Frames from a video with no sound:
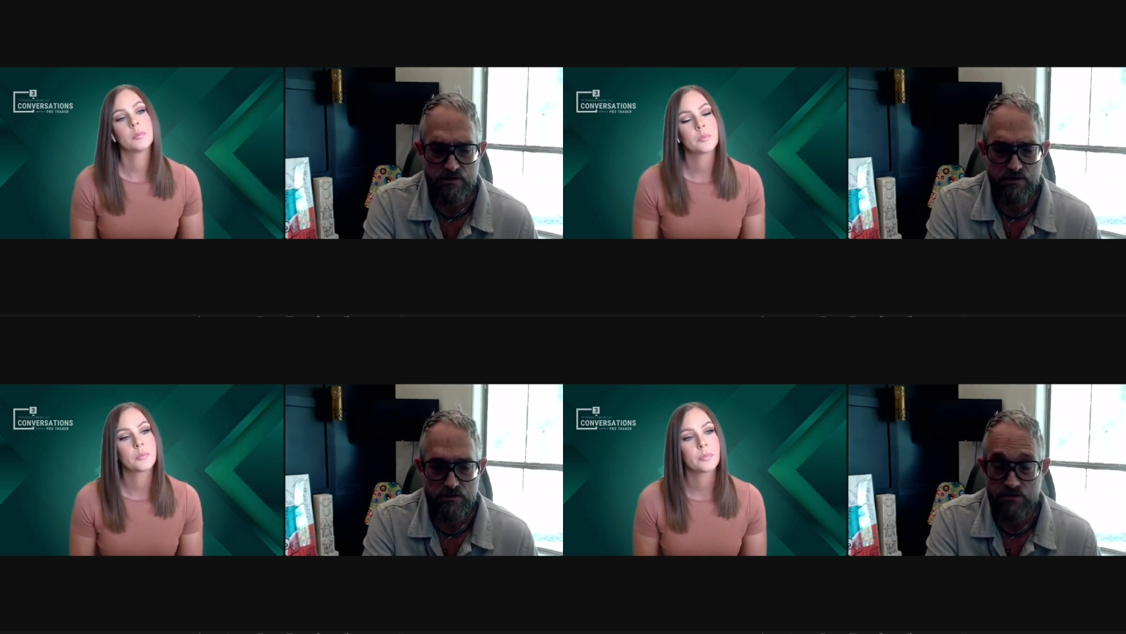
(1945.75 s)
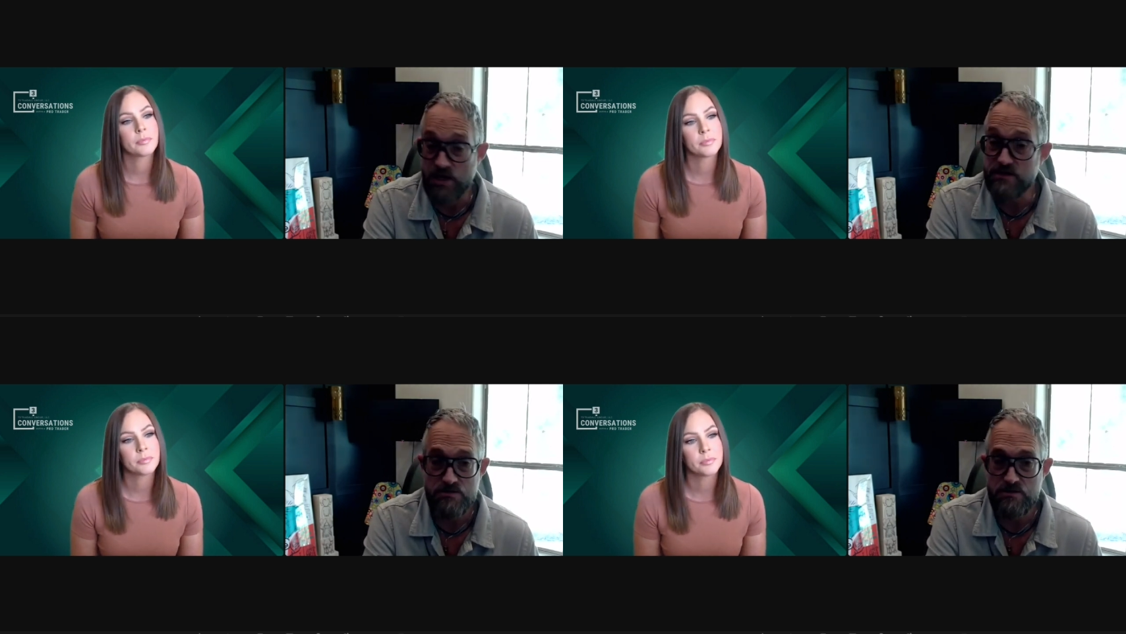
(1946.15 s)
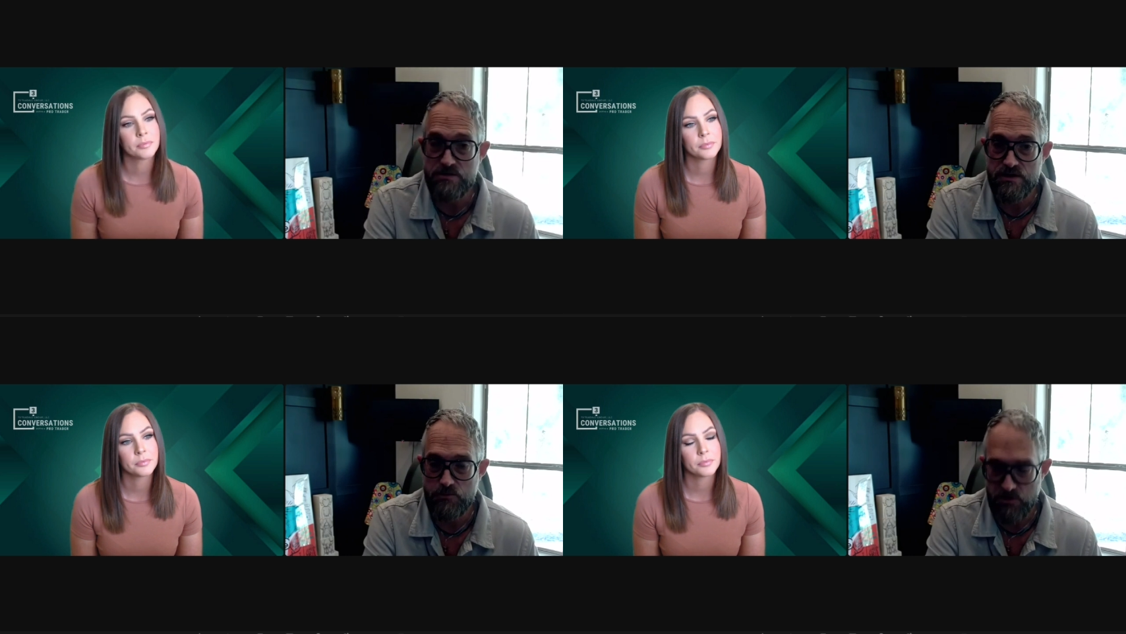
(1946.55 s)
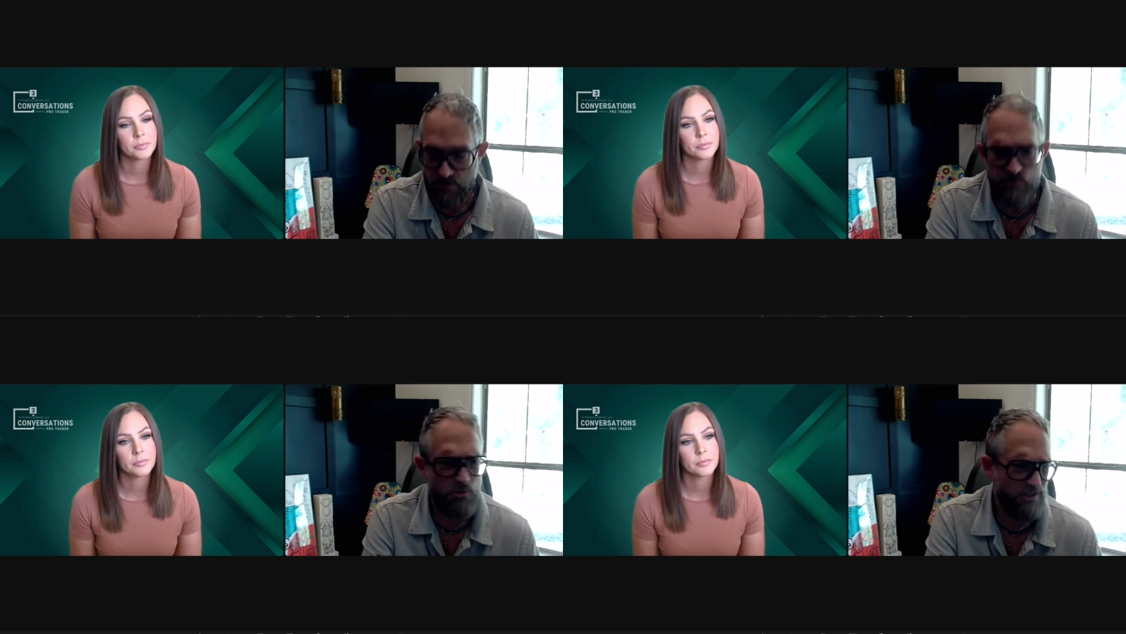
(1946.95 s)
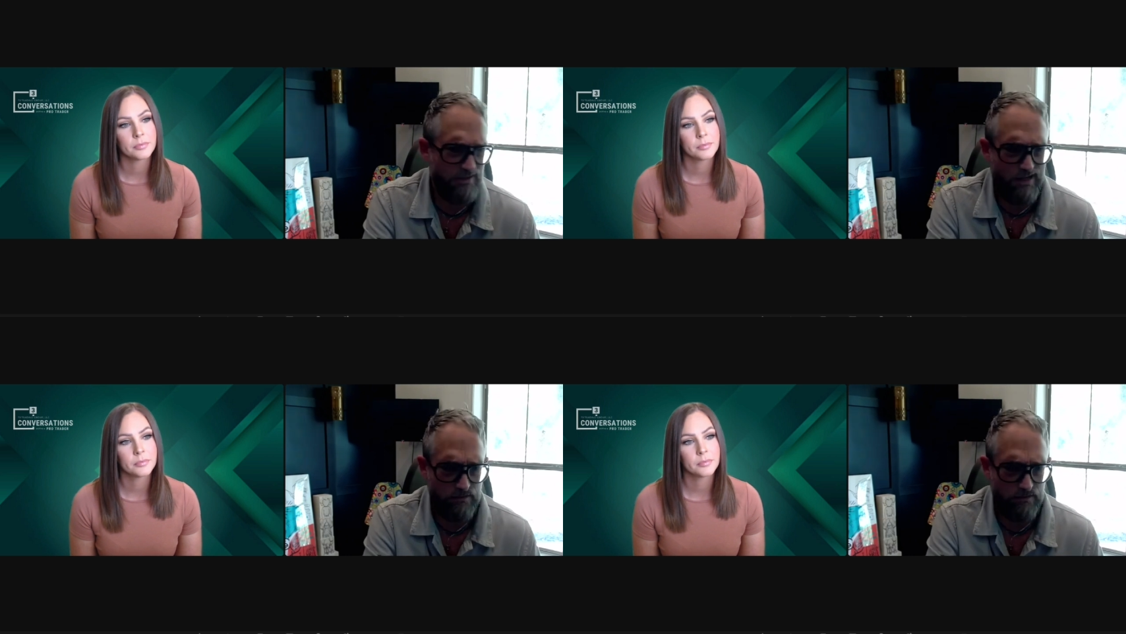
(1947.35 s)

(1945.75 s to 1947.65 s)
Speaker 1: Not as good anymore. I do it a lot.